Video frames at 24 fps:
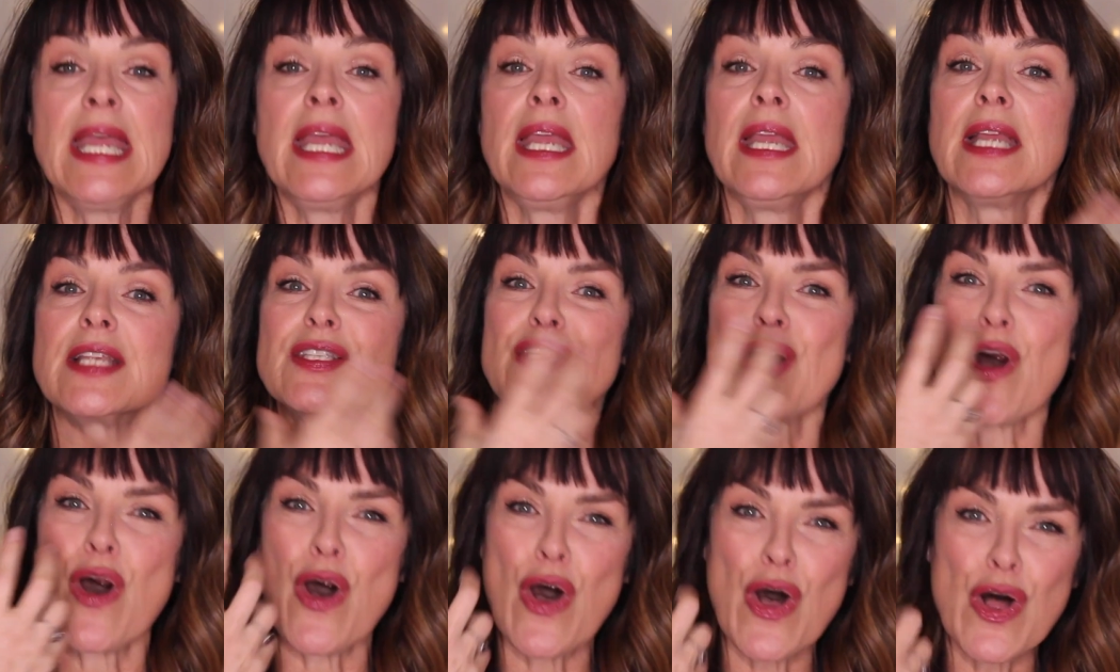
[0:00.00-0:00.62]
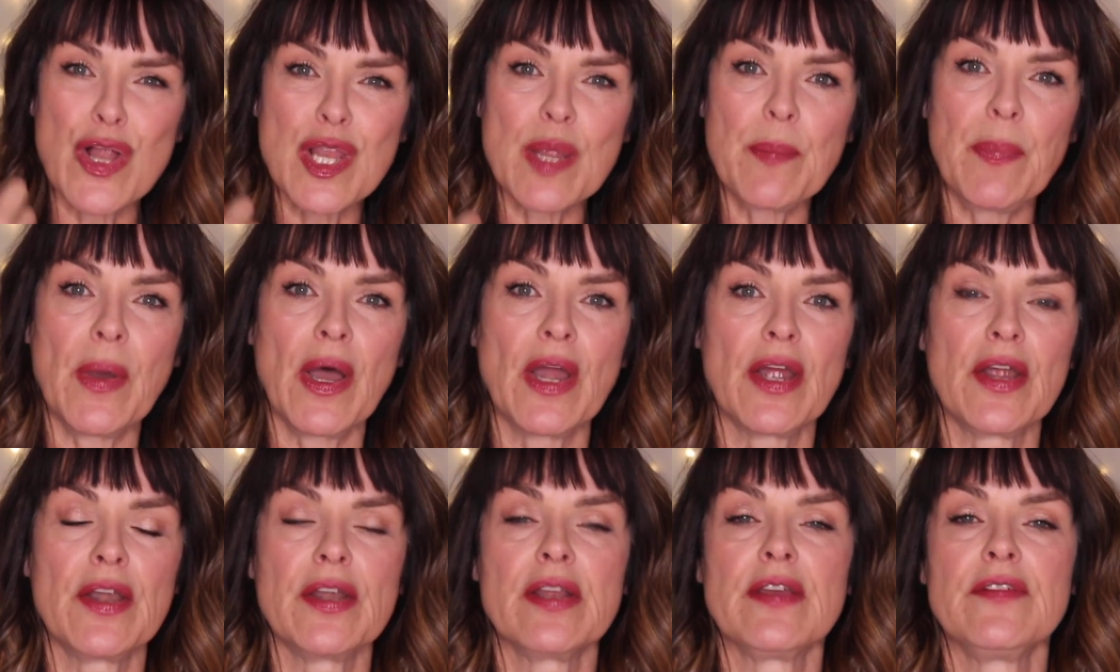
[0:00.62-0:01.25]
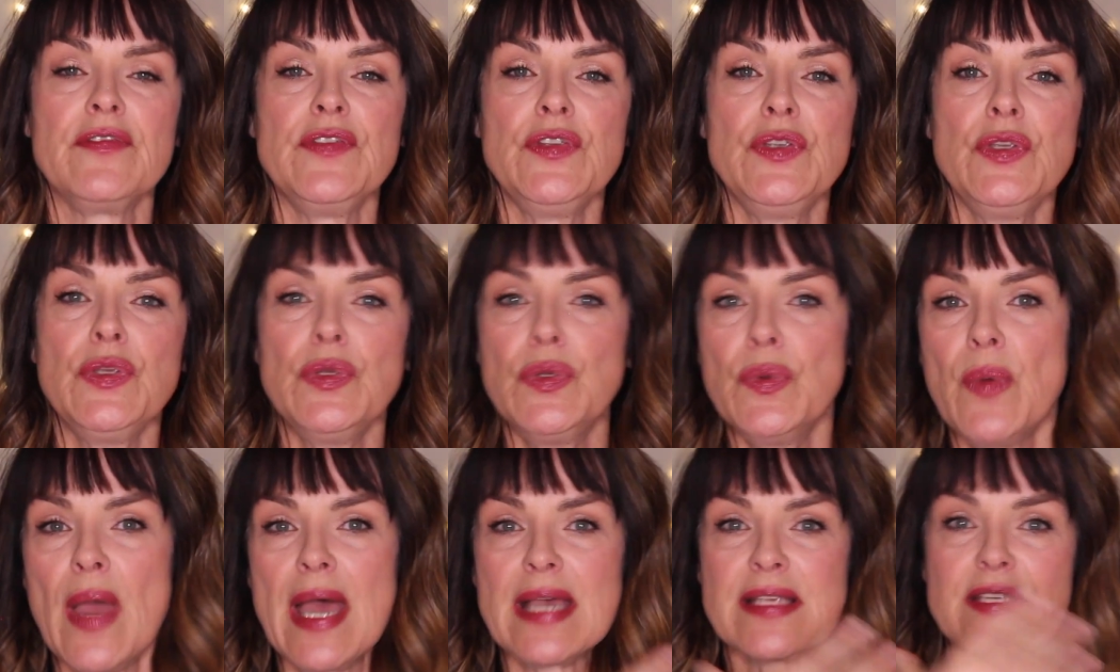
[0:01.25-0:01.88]
It's all a part of
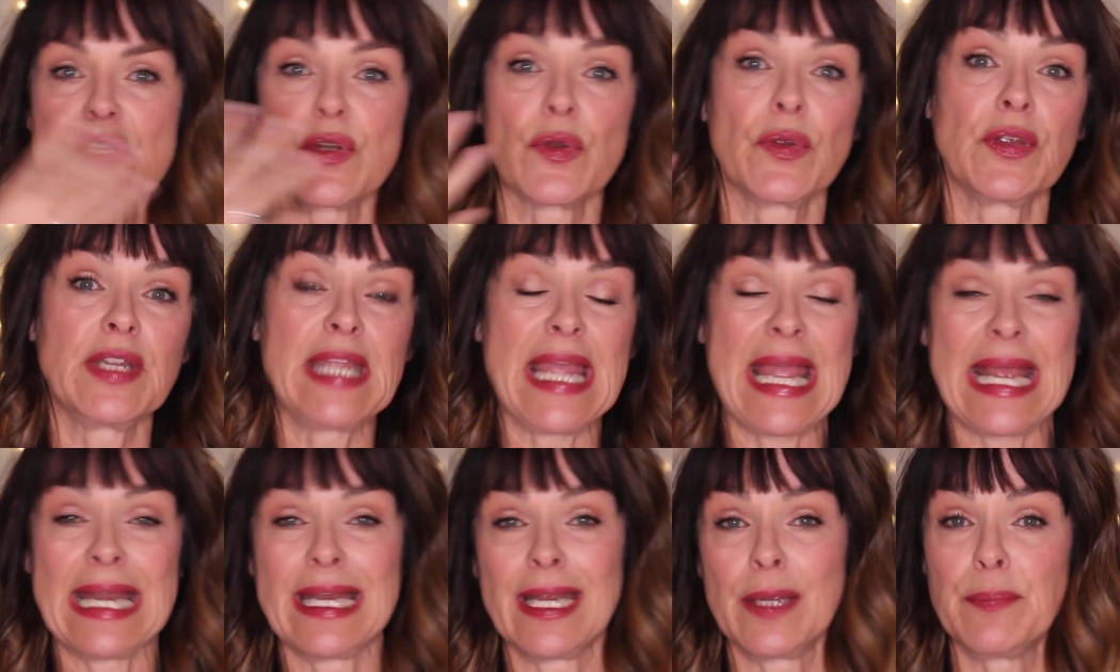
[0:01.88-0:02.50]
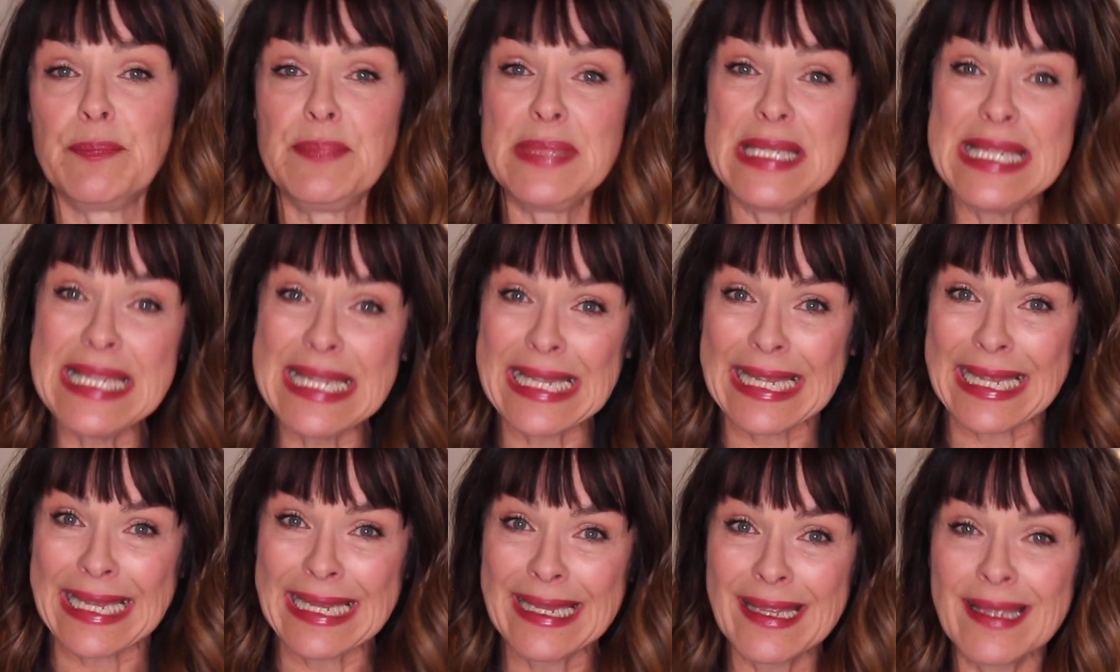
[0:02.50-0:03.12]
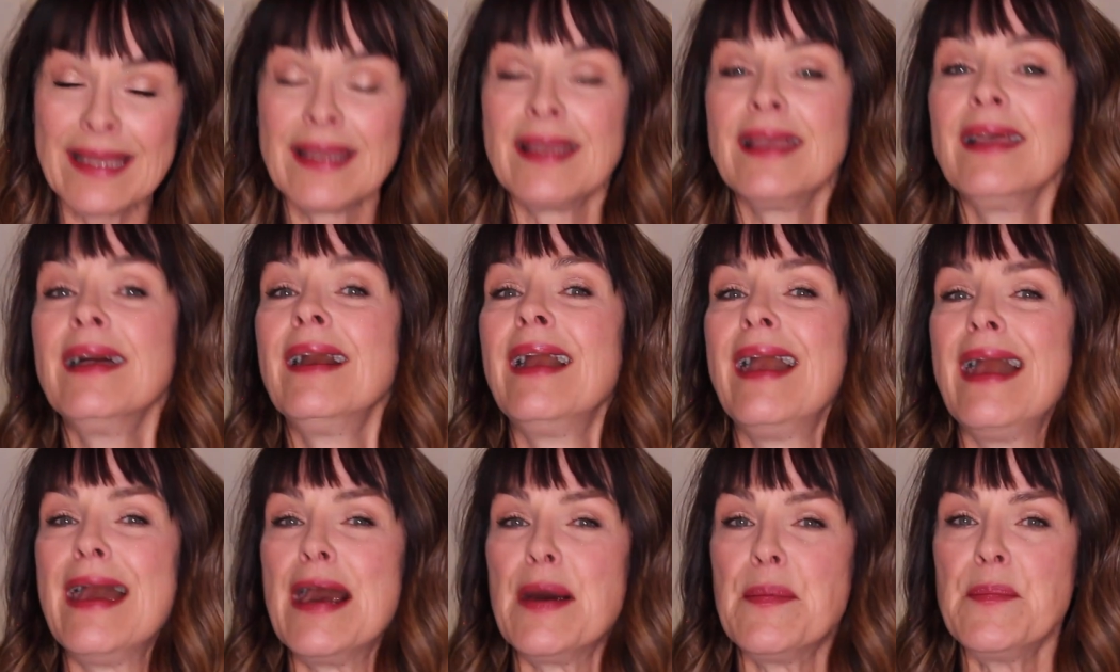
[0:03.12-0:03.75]
you as an organic being
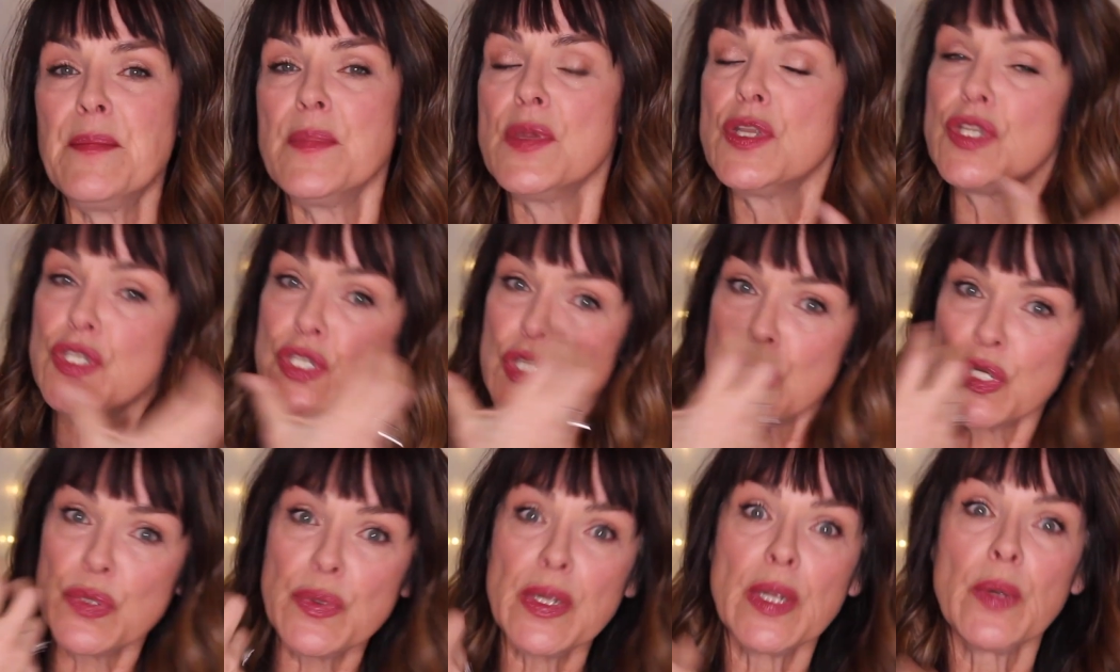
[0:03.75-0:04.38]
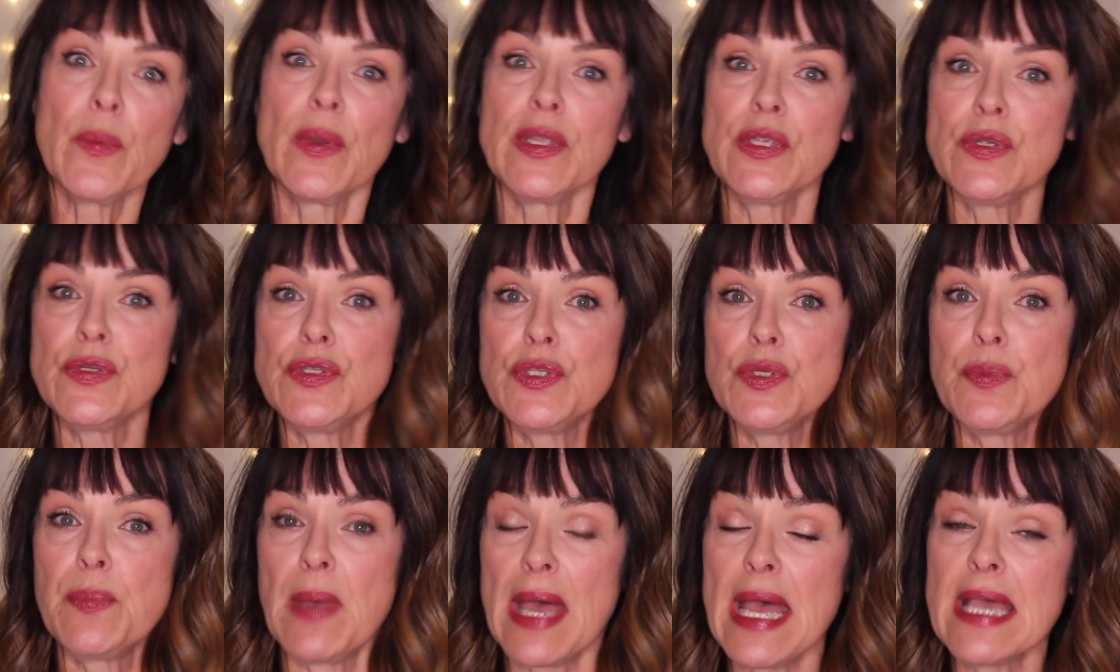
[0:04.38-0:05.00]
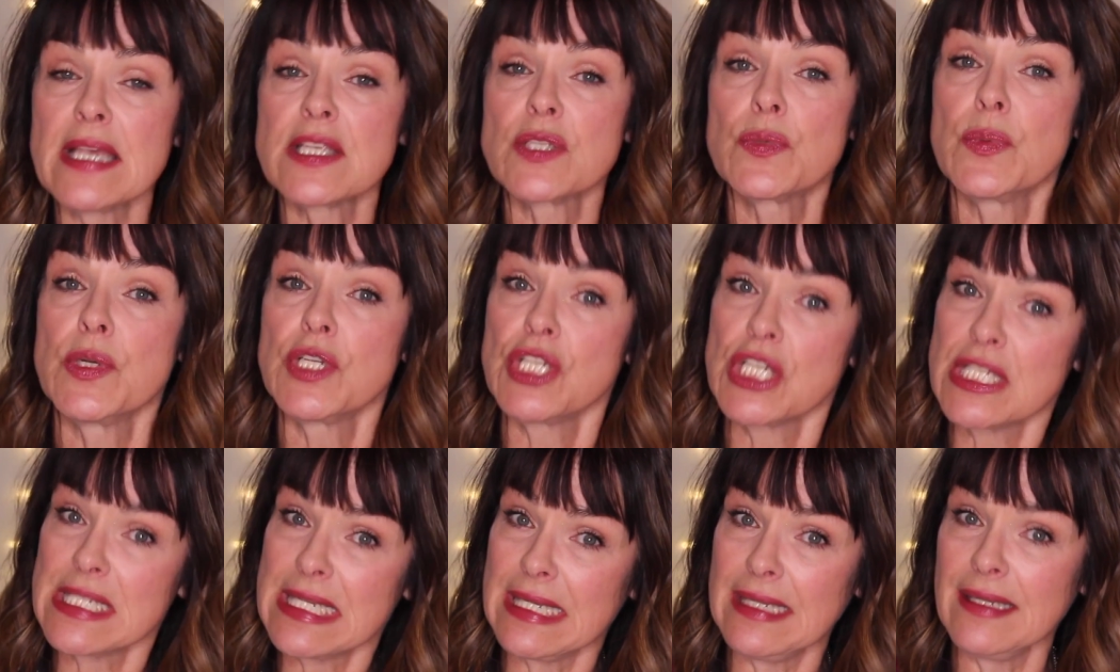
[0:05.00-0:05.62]
um, doing what you do best,
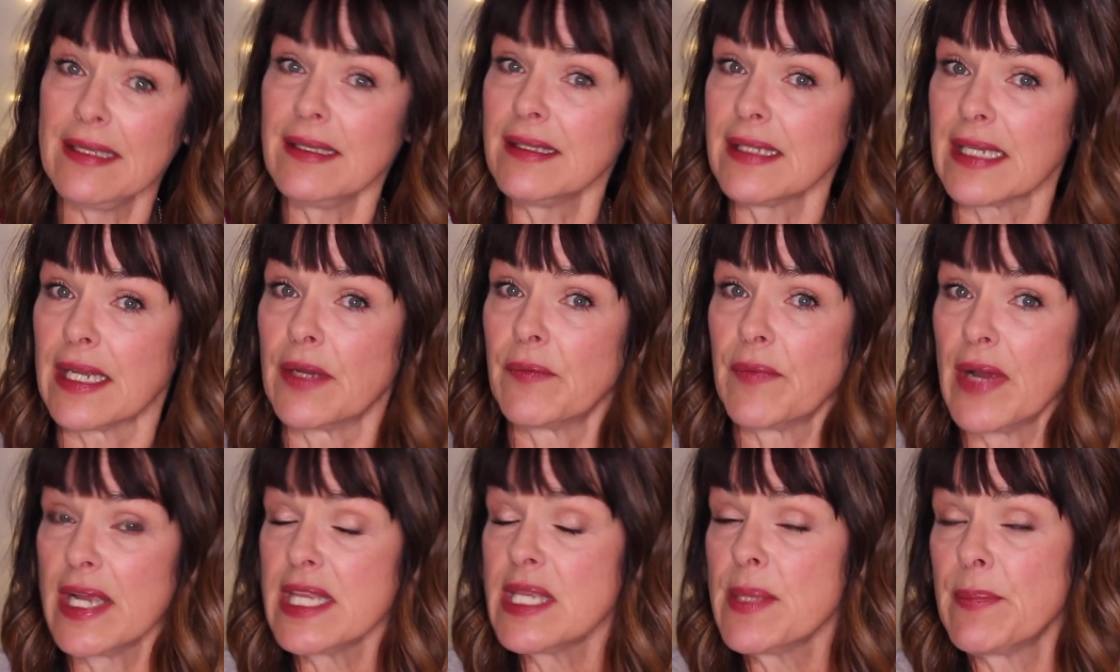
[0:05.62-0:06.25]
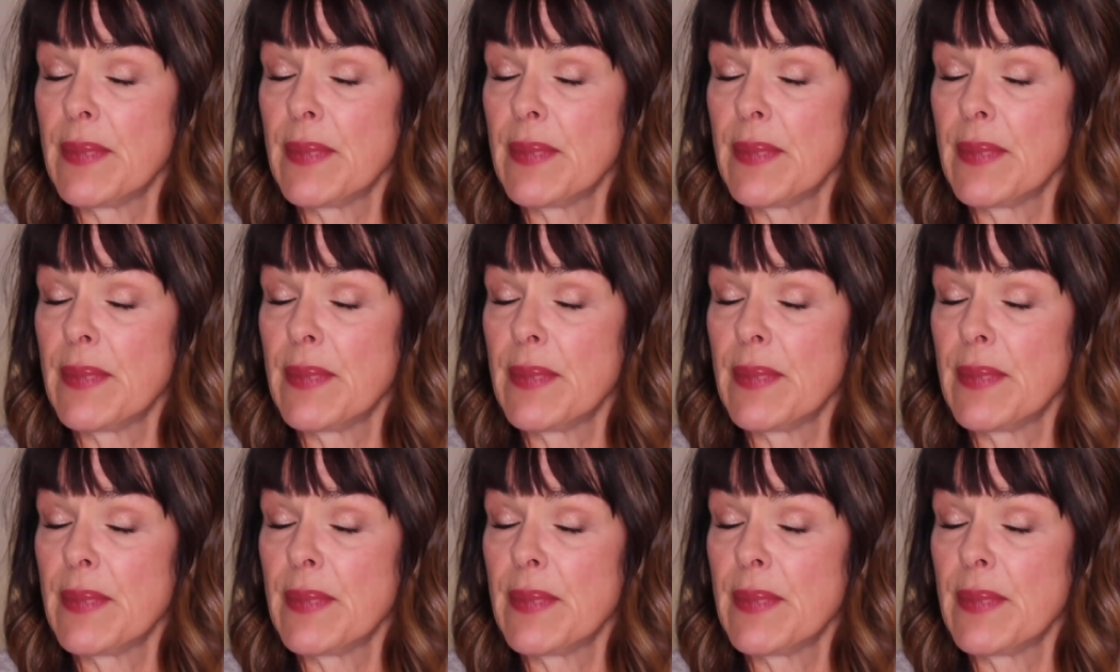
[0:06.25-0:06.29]
which is healing, right?